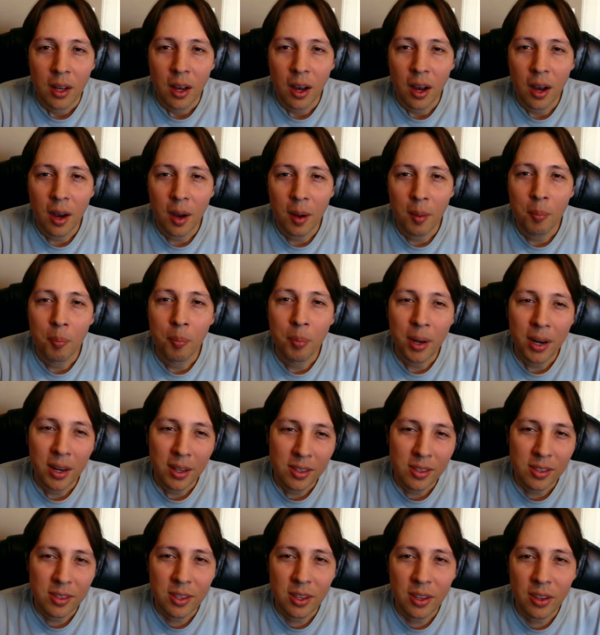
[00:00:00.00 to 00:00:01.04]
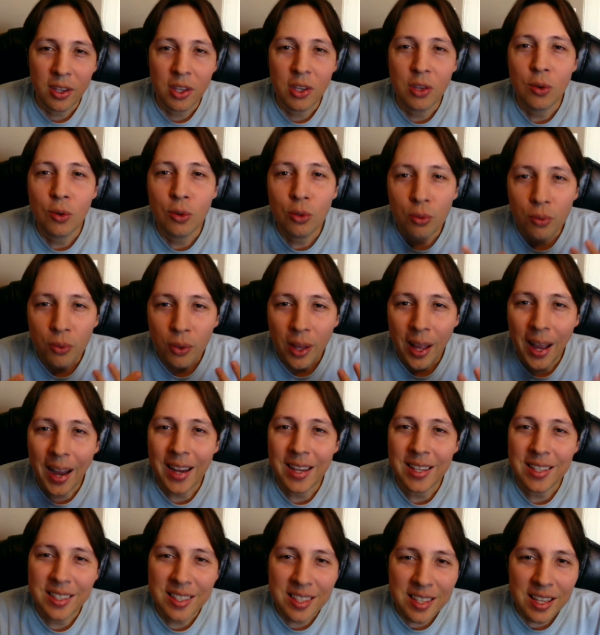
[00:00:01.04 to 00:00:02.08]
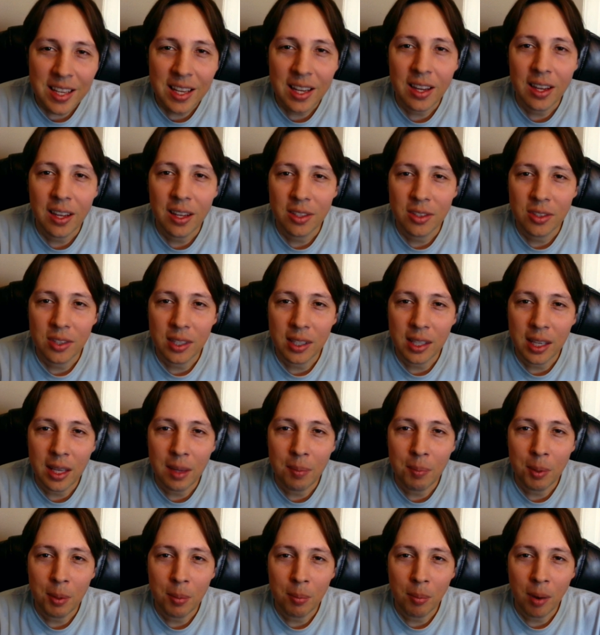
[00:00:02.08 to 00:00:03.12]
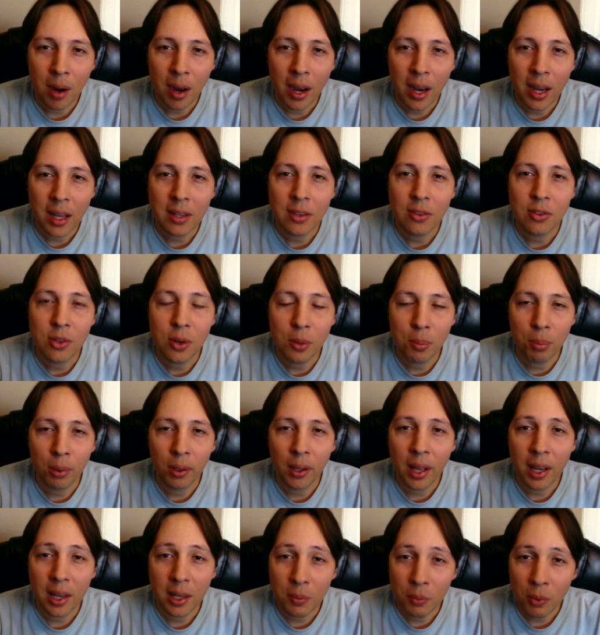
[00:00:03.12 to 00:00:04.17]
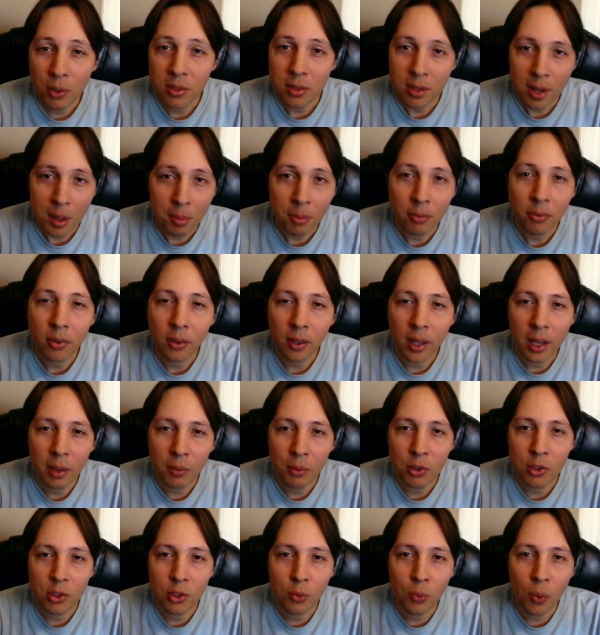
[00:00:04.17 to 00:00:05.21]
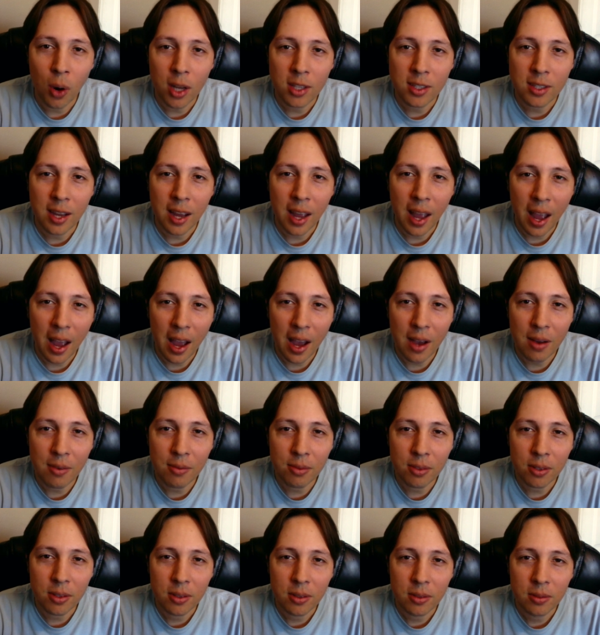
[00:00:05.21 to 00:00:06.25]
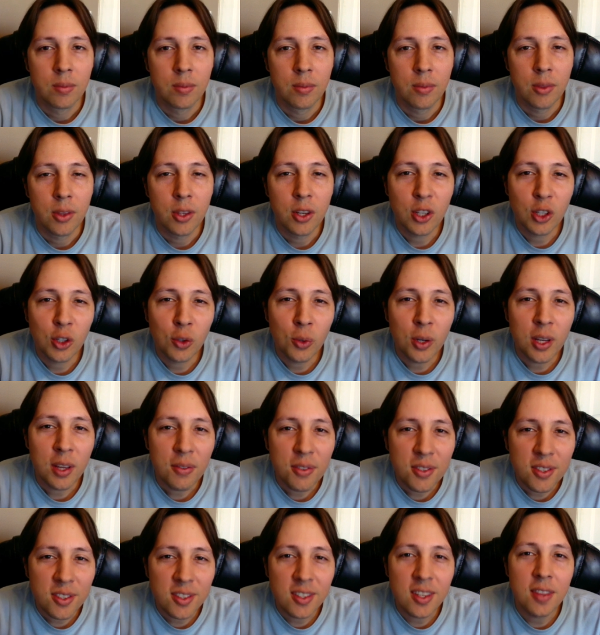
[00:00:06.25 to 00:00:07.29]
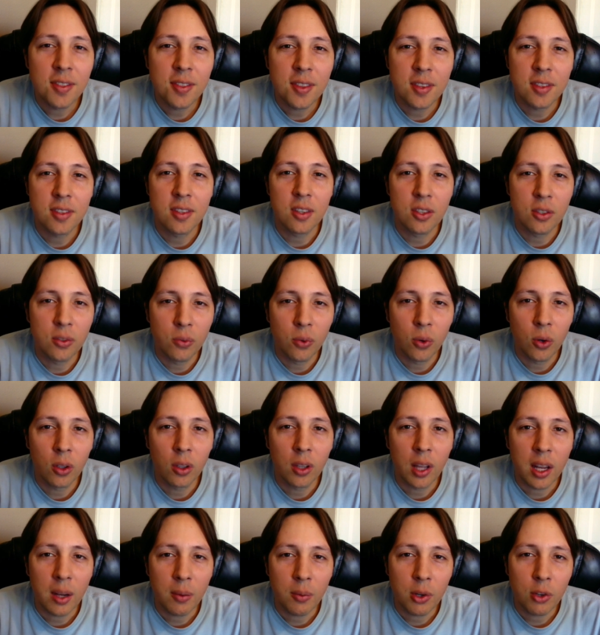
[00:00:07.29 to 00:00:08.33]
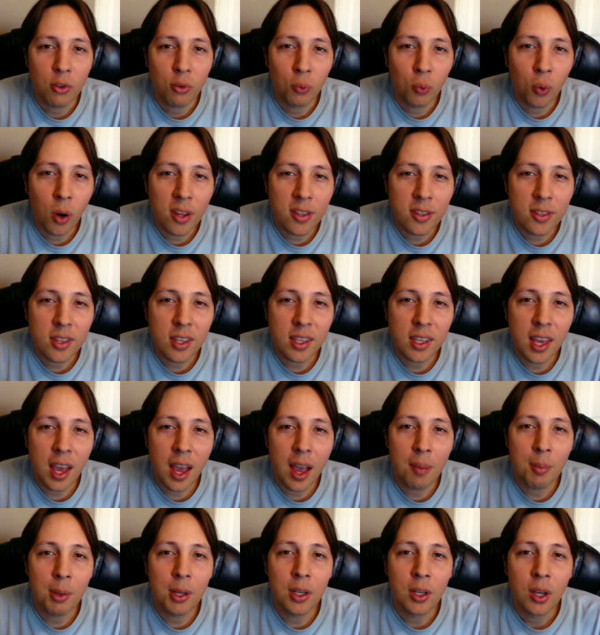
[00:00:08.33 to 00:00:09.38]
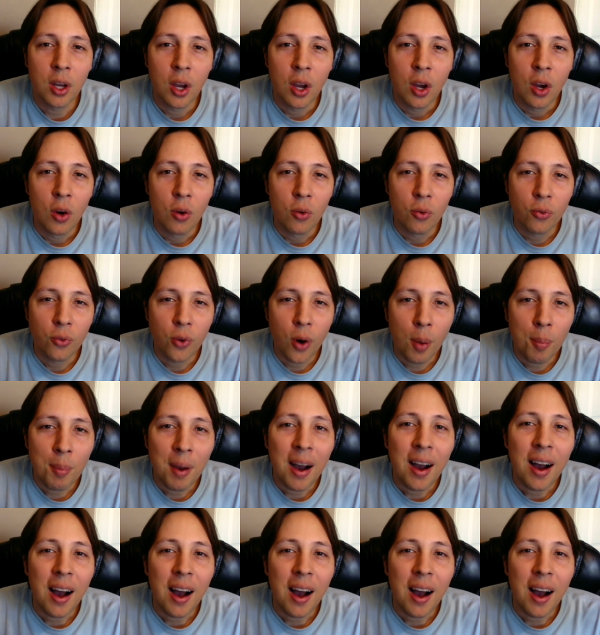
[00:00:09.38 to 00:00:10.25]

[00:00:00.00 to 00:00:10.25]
Uh, but it's still a useful idea to keep in mind as you're planning what type of a language you want to have. The degree of synthesis for a language runs the gamut from